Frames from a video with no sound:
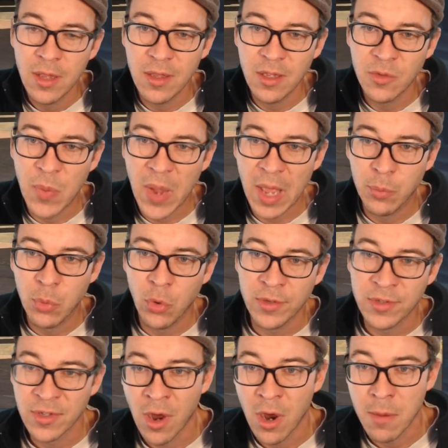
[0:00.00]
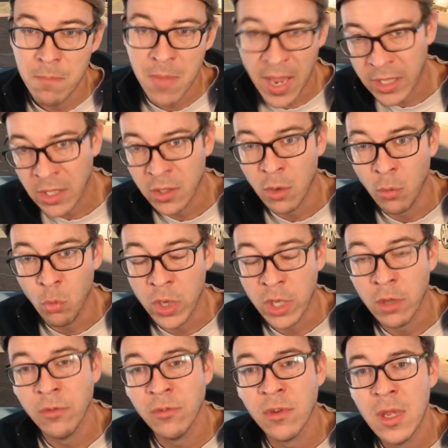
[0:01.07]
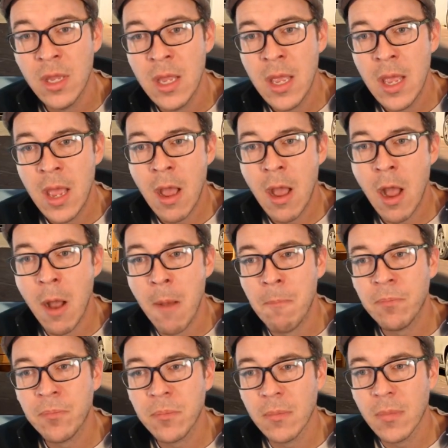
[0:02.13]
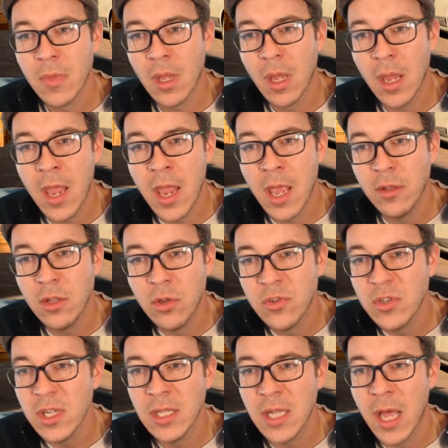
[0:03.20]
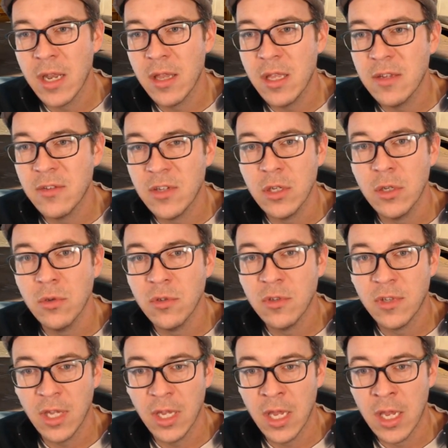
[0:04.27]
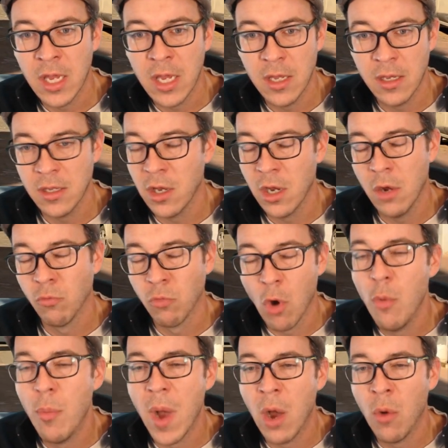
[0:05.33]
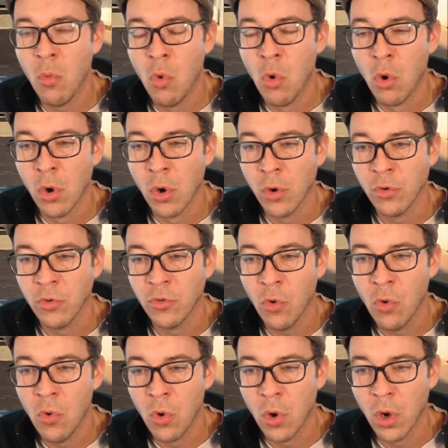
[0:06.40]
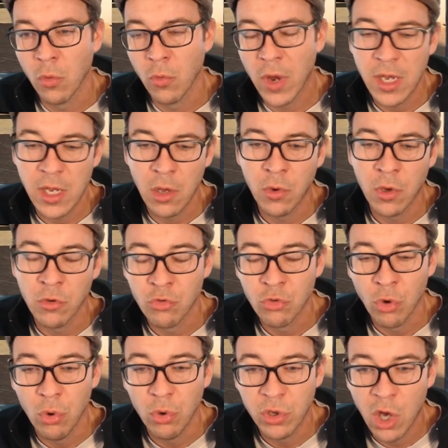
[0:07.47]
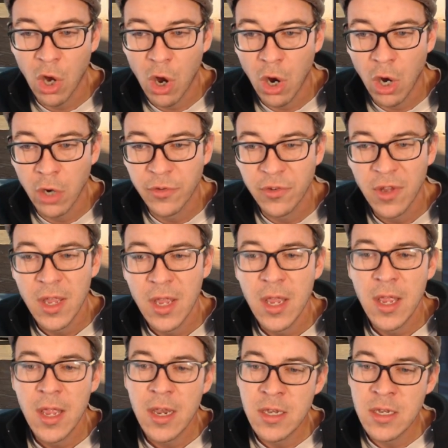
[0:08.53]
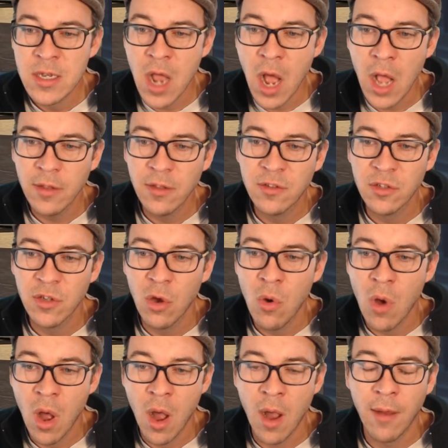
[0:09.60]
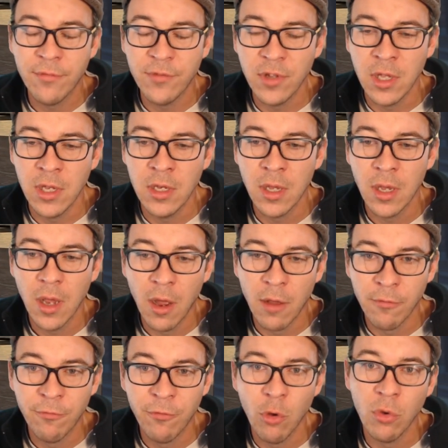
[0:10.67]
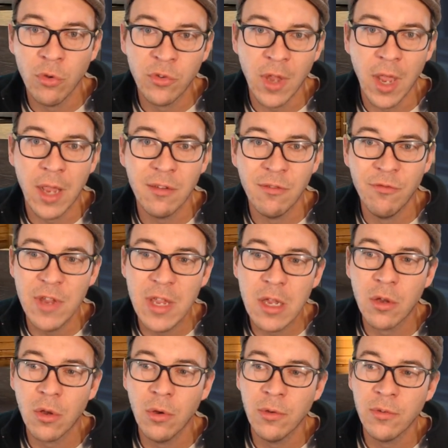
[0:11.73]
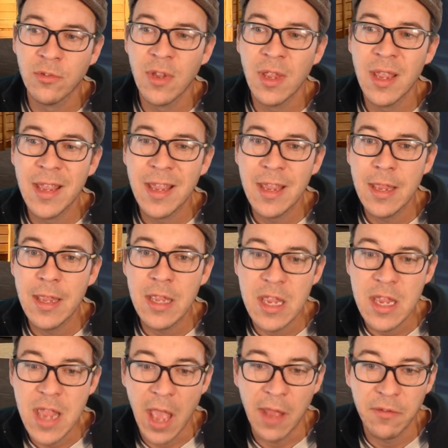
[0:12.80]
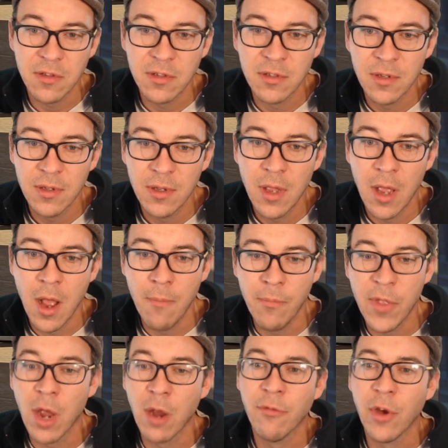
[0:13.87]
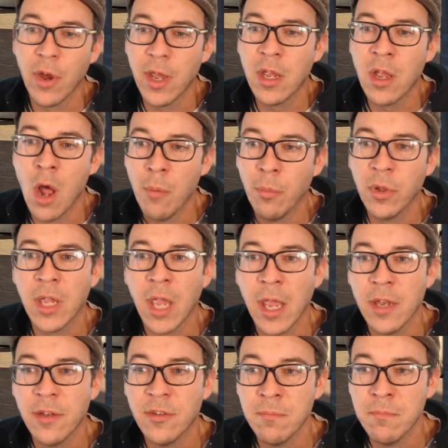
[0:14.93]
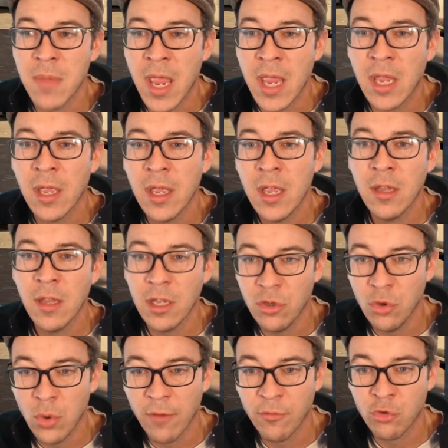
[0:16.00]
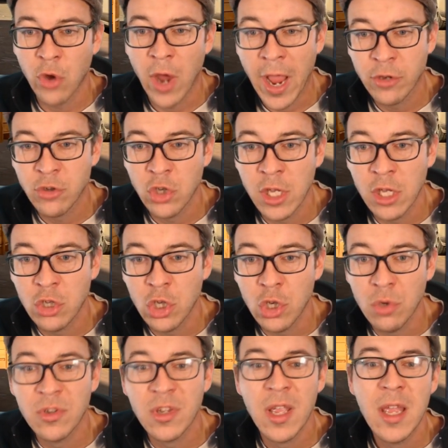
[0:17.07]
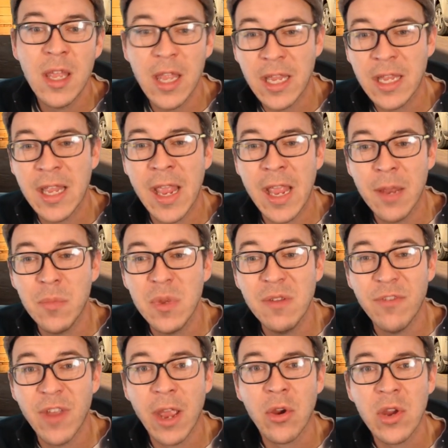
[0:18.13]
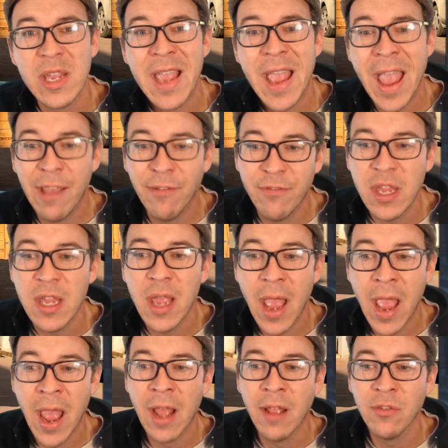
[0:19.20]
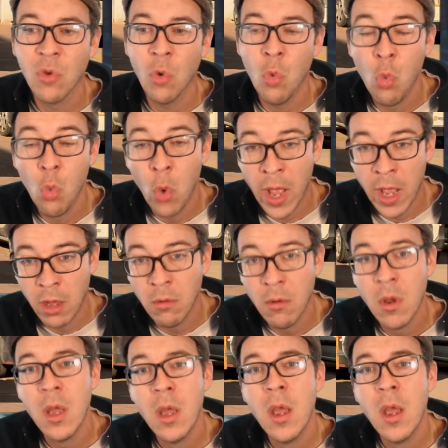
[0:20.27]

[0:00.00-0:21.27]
These bad boys are mecanum wheels. Um, And you see a lot of these used in, you know, robot wars or radio-controlled cars. Not so often on full-size vehicles yet. Um, they are very complicated to make. They do have traction issues. They can be very heavy as well.